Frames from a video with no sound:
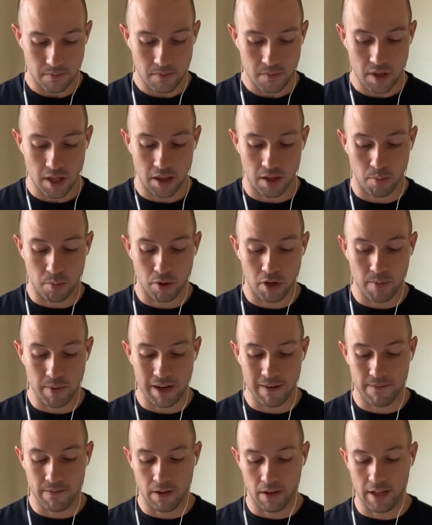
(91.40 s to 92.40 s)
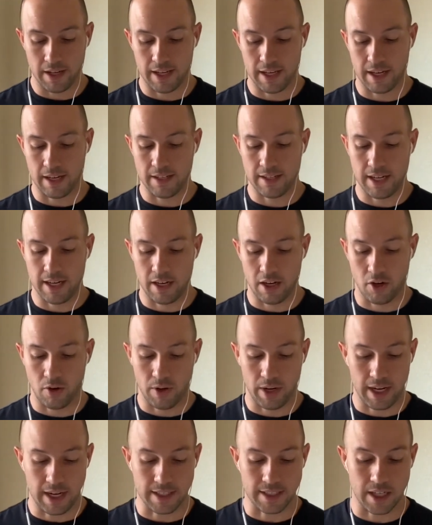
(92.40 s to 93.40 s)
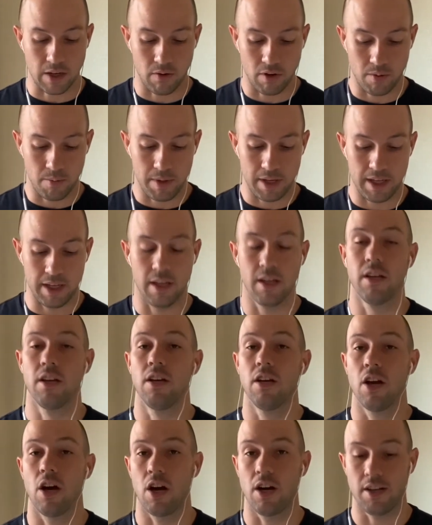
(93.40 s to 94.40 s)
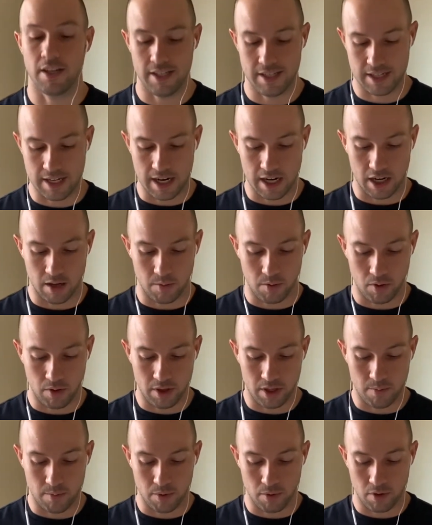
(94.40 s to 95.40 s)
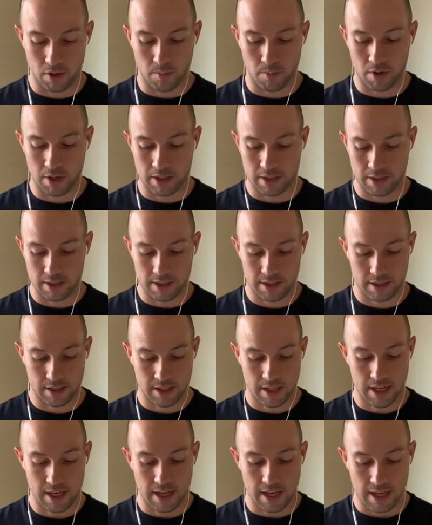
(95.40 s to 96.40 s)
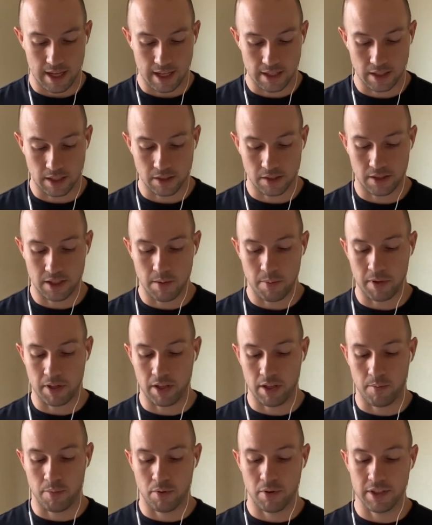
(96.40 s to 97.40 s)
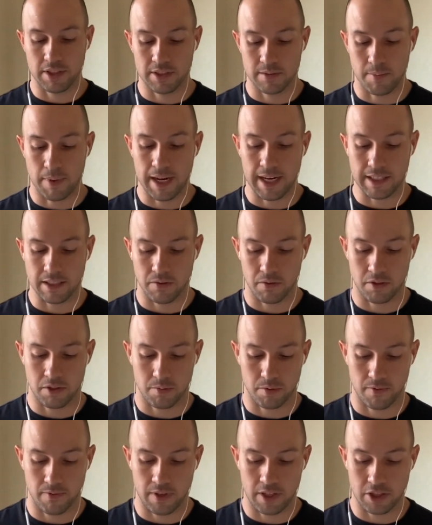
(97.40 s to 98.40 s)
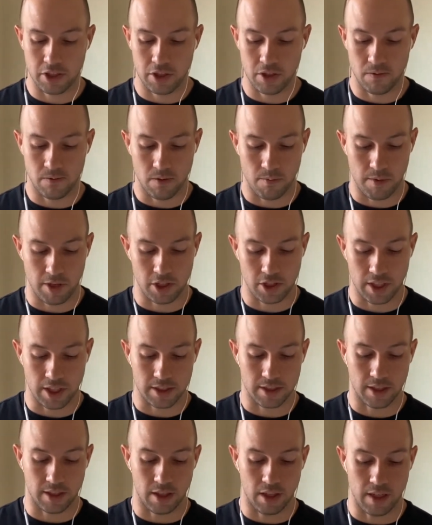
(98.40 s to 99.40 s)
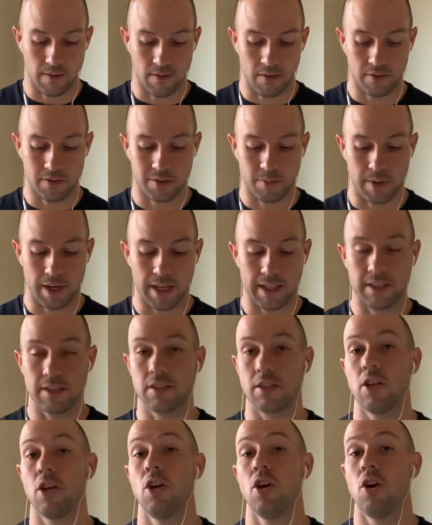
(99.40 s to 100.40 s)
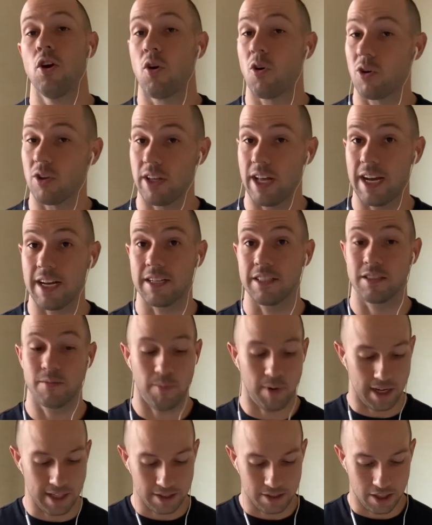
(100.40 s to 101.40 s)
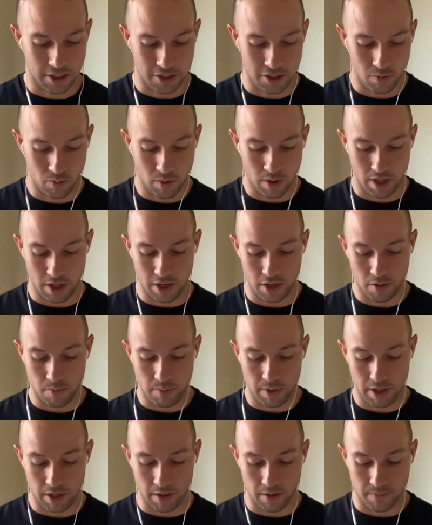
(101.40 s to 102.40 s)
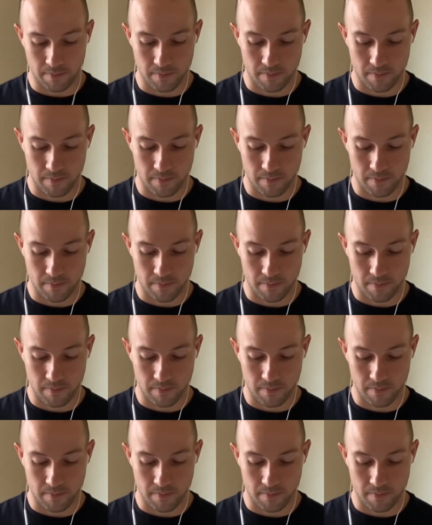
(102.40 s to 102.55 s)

The pre-made filling can contain ingredients that would be undesirable in the brewing process. And it's also typically pre-spiced, which prevents you from adjusting the level of spice or lack of spice that you want in your beer.